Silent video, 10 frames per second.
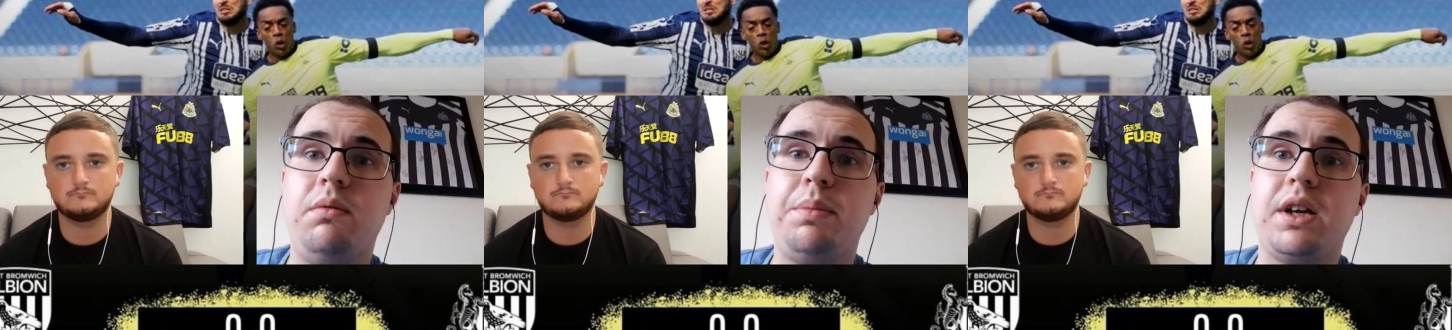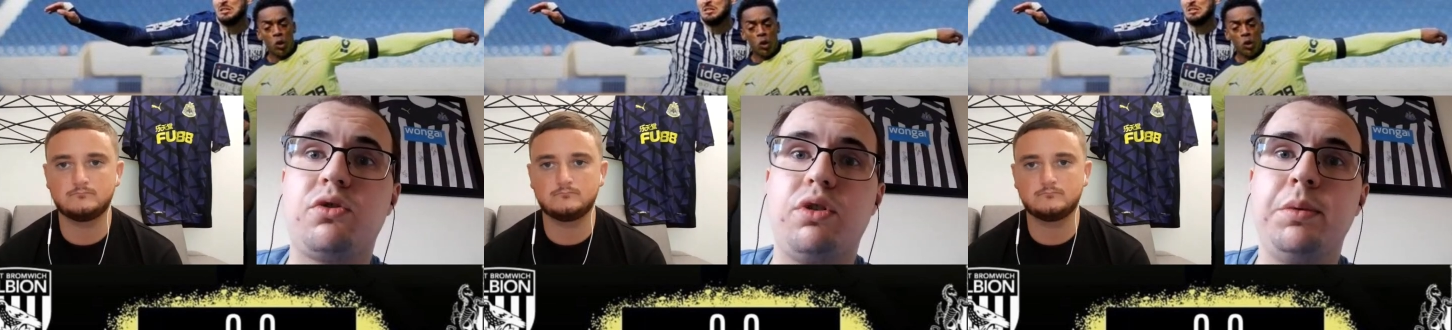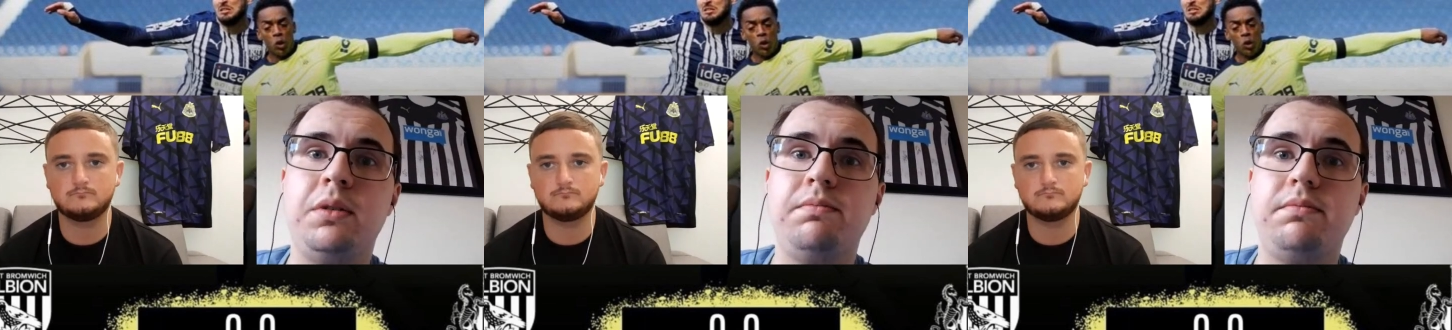Speaker 1: big
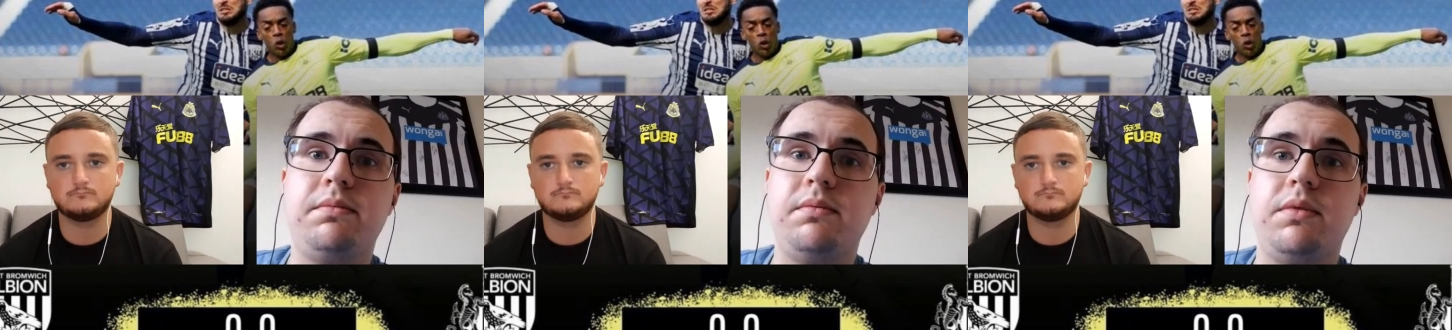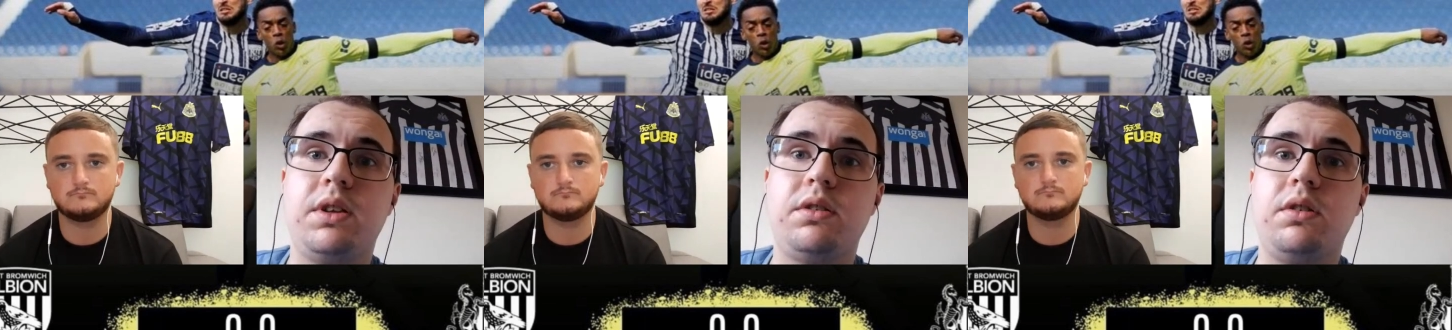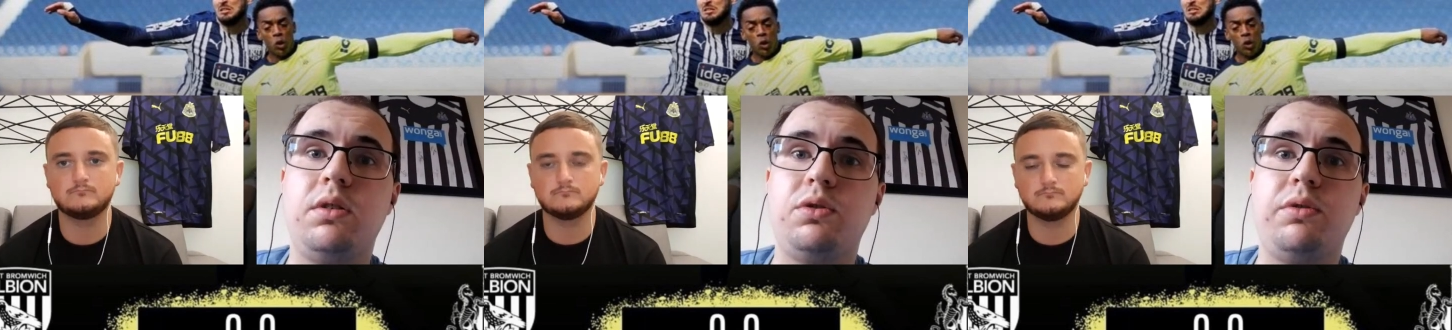trouble. There's
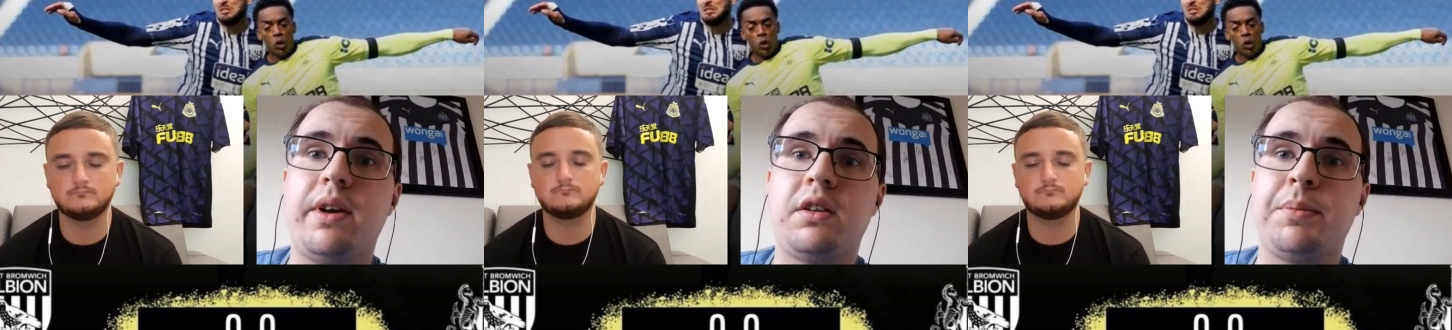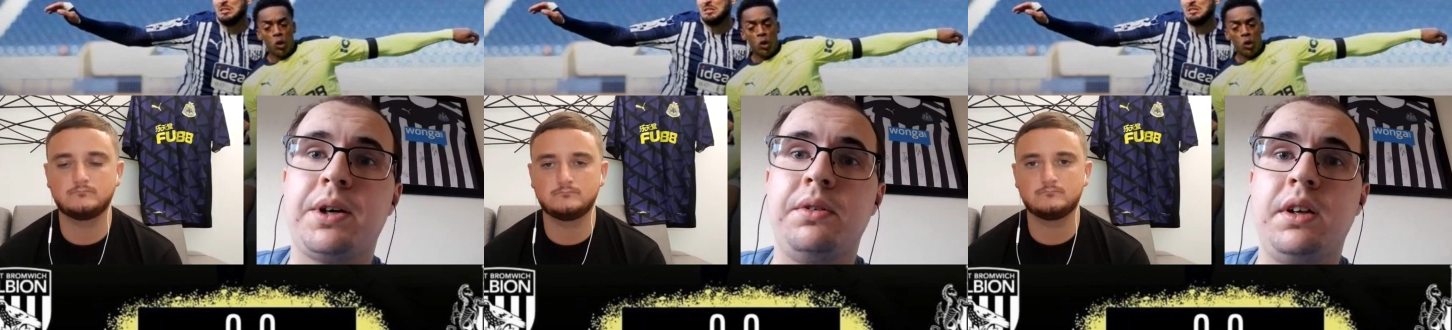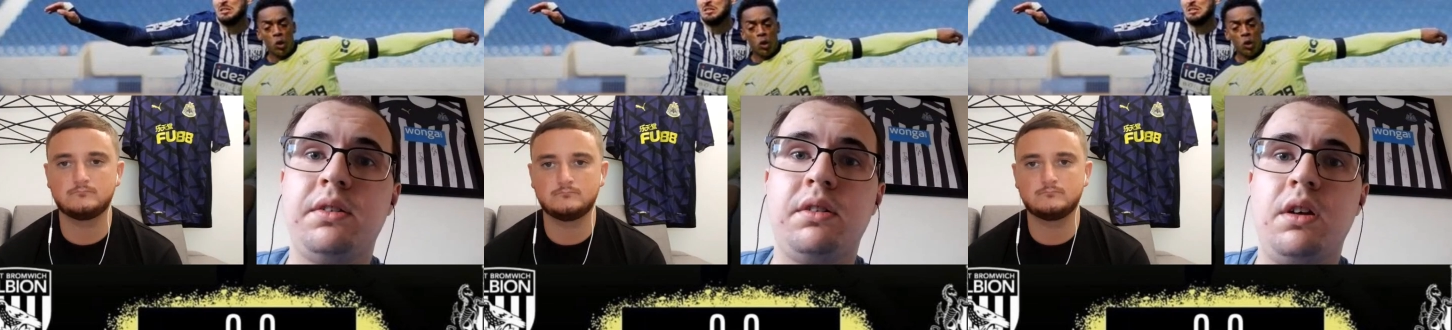no two ways about it.